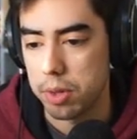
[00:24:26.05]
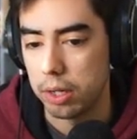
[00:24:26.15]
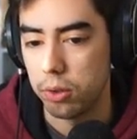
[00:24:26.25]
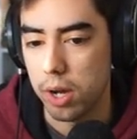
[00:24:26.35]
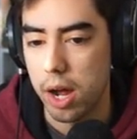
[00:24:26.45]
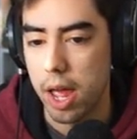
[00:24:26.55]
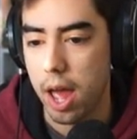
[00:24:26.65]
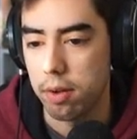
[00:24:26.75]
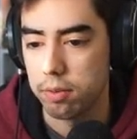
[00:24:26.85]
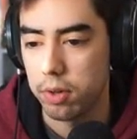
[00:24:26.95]
They do not
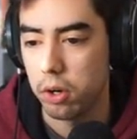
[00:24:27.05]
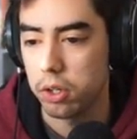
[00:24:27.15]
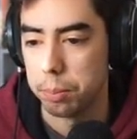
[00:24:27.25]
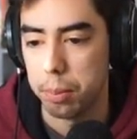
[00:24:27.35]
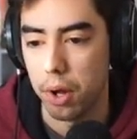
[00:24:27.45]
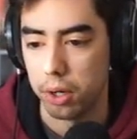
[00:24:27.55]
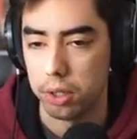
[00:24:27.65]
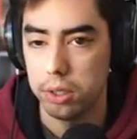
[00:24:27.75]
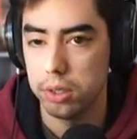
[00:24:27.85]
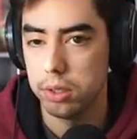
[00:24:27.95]
have a very good
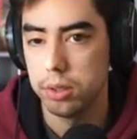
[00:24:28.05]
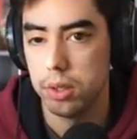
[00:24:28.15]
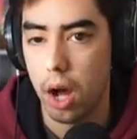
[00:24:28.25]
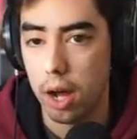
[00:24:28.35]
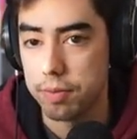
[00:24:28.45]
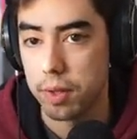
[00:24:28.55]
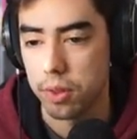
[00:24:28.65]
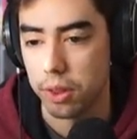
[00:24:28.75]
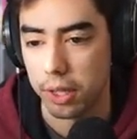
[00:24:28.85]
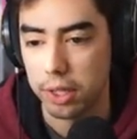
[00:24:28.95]
punter,
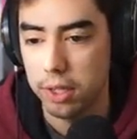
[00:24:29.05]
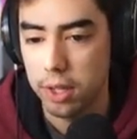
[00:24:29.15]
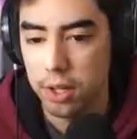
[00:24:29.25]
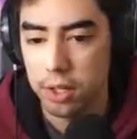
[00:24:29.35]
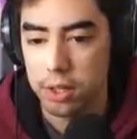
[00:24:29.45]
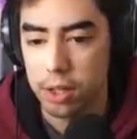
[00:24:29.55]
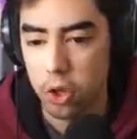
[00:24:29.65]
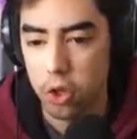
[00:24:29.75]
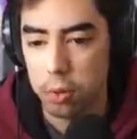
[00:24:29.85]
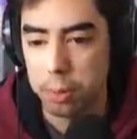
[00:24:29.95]
obviously. This
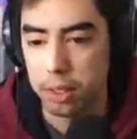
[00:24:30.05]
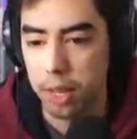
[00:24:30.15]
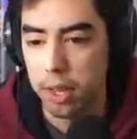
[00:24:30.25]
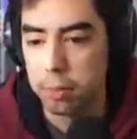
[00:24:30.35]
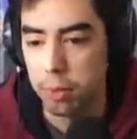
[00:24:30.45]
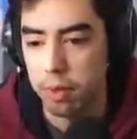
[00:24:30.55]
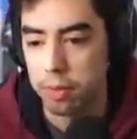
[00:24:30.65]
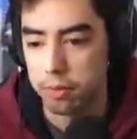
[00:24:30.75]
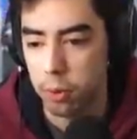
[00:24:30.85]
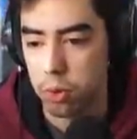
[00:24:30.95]
should be the last play of the
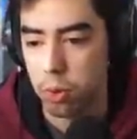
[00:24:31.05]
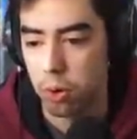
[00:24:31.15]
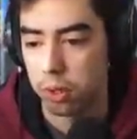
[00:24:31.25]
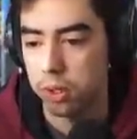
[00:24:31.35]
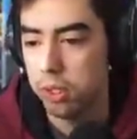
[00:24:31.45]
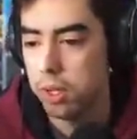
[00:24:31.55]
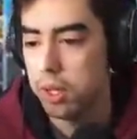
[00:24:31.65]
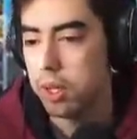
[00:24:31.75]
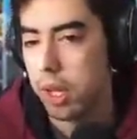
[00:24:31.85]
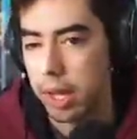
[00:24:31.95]
first quarter,
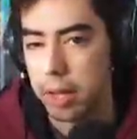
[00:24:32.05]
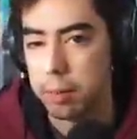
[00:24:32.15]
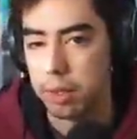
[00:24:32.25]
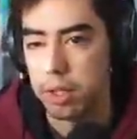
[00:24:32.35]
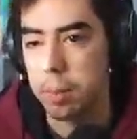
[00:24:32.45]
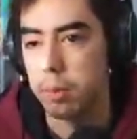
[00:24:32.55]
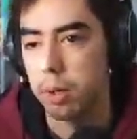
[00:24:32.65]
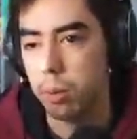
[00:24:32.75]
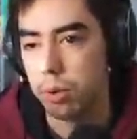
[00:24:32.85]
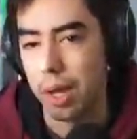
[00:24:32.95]
and Montgomery
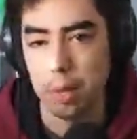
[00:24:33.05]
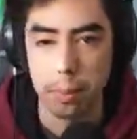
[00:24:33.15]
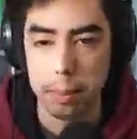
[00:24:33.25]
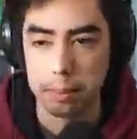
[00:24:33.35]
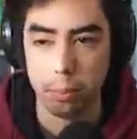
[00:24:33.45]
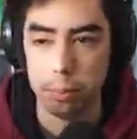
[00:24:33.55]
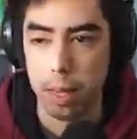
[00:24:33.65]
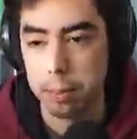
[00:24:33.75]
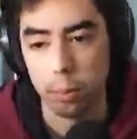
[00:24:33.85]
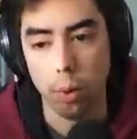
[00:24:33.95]
will gain maybe
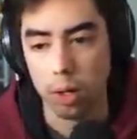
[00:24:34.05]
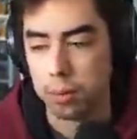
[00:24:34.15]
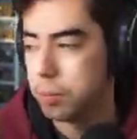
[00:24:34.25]
maybe one.